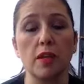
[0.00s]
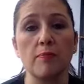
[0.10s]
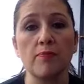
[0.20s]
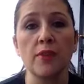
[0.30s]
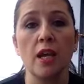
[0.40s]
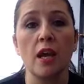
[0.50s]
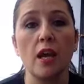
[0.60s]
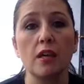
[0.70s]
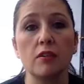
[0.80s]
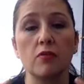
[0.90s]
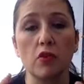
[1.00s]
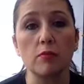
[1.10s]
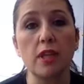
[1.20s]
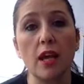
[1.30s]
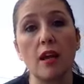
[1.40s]
be, and
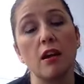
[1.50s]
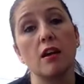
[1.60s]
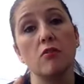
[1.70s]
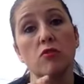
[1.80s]
from there